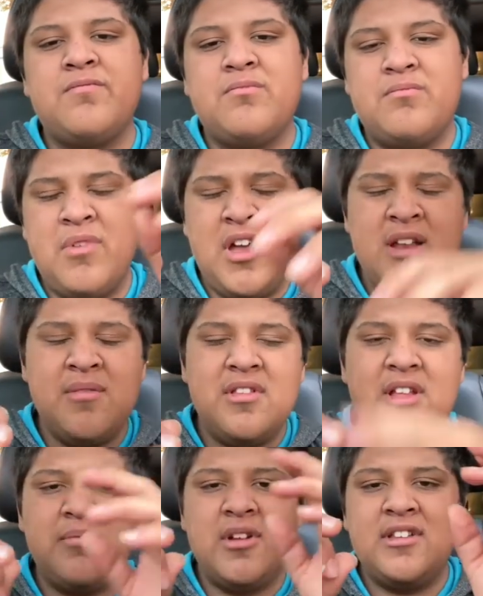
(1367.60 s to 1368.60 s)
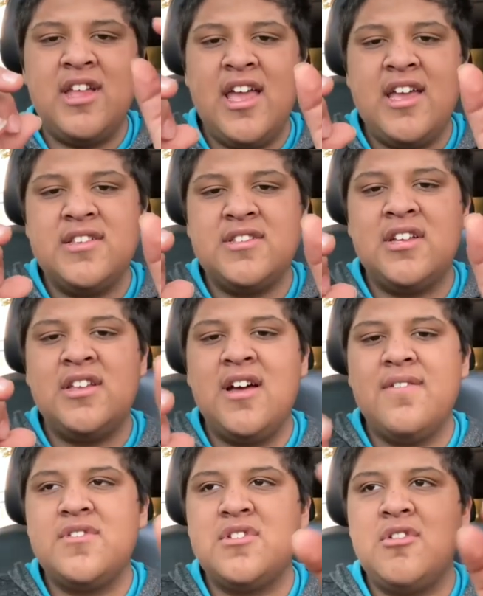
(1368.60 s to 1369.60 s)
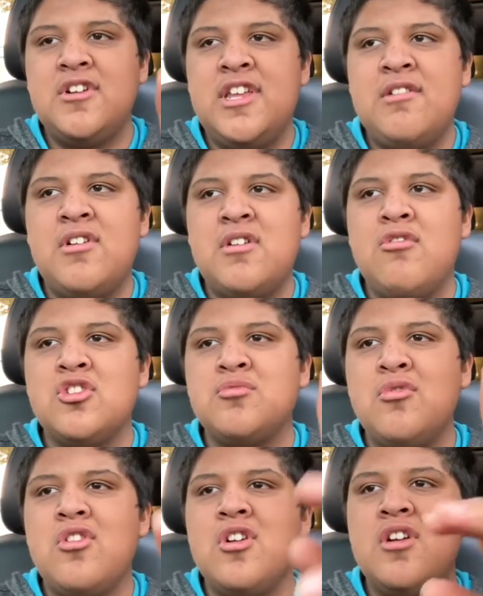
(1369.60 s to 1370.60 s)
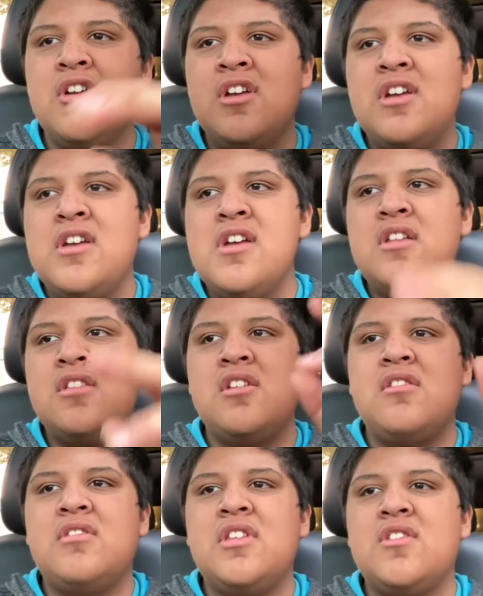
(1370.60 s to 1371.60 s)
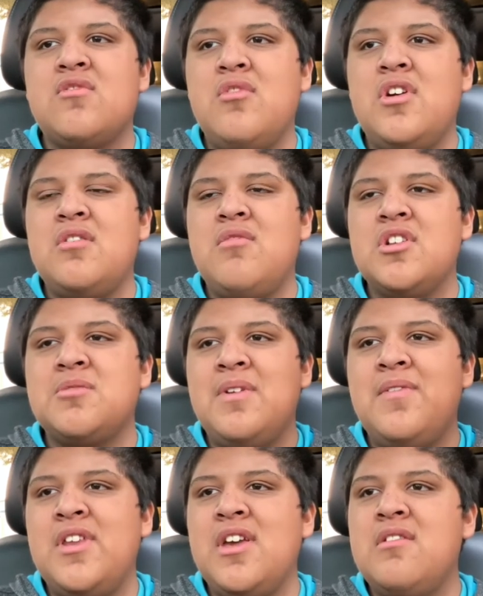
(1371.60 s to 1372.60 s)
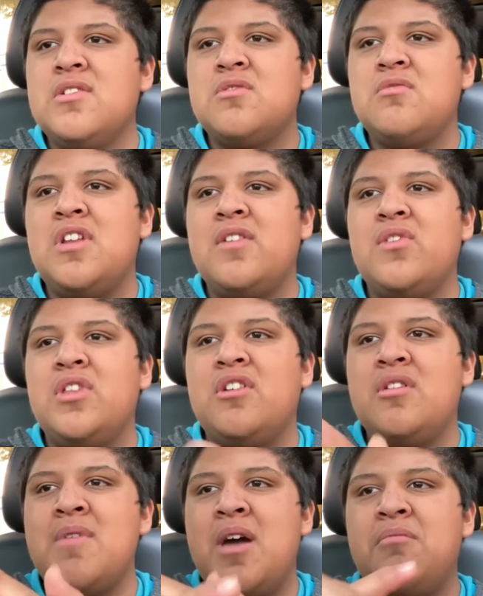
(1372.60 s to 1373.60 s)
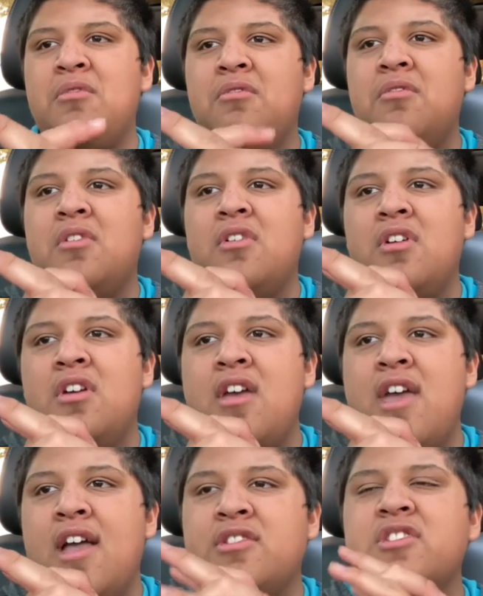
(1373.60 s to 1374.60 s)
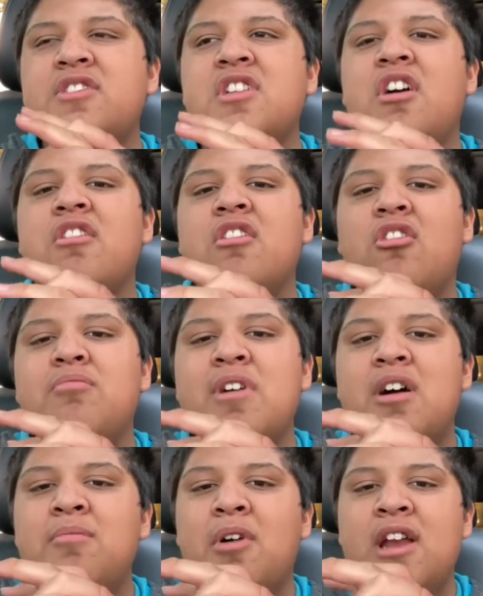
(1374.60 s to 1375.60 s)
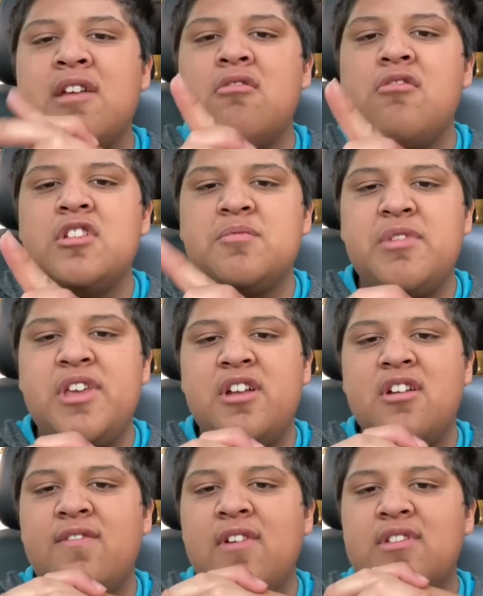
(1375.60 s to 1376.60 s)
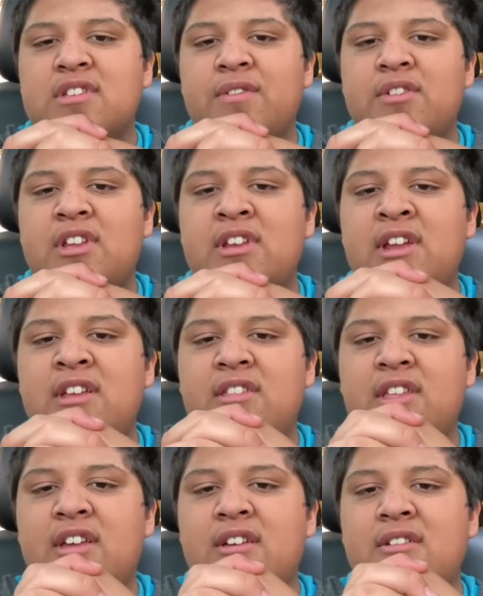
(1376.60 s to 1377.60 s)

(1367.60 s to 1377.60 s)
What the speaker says: brighten up their days enough to where they want to watch more, and they just want to watch my videos whenever they're in a bad mood. And just know your old pal Bonnie will always be here if you guys ever need anything.